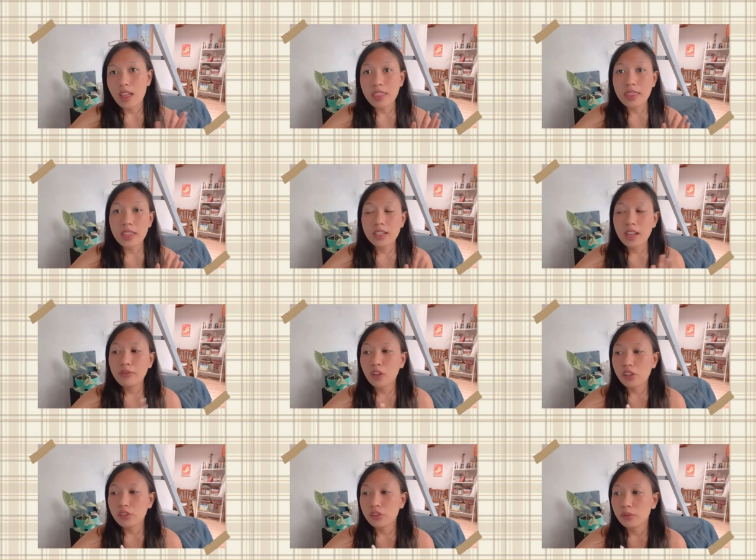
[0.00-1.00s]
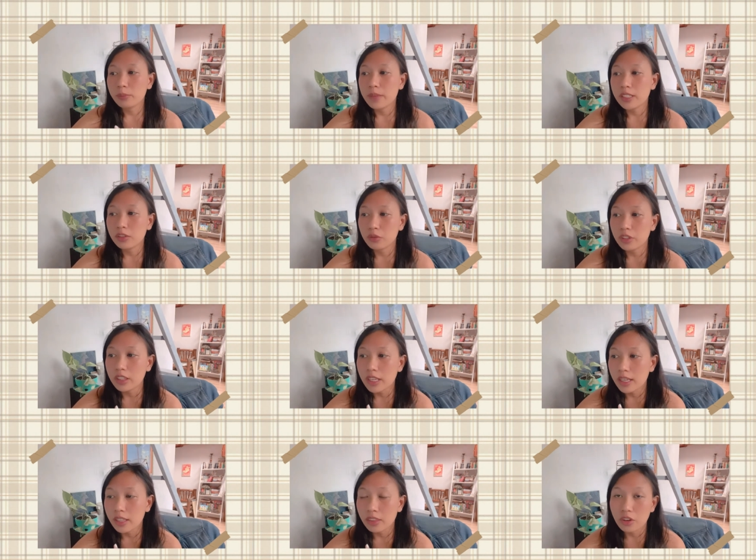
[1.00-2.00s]
And then I've also been
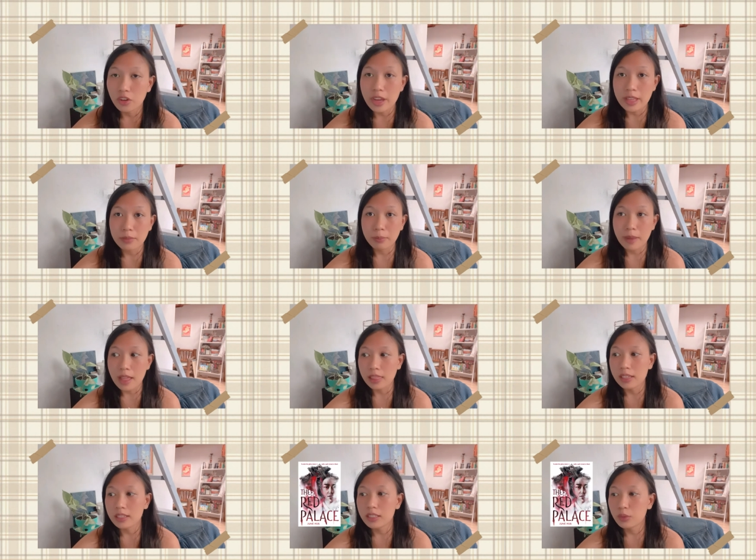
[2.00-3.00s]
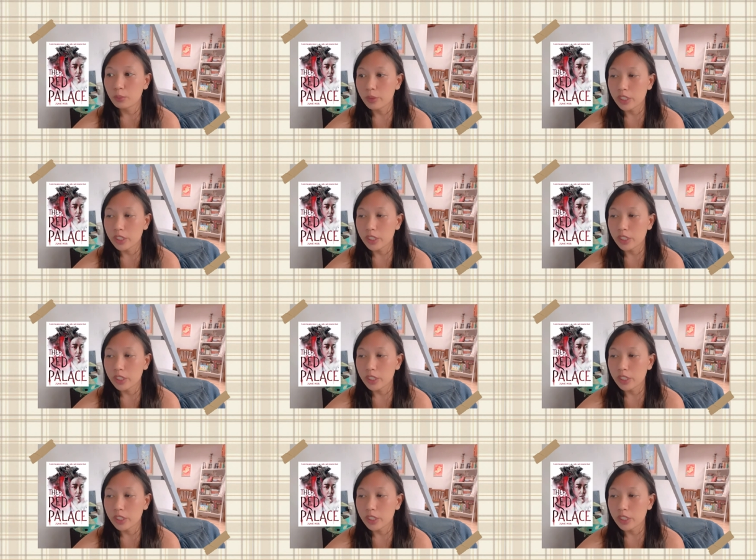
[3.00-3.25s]
reading The Red Palace,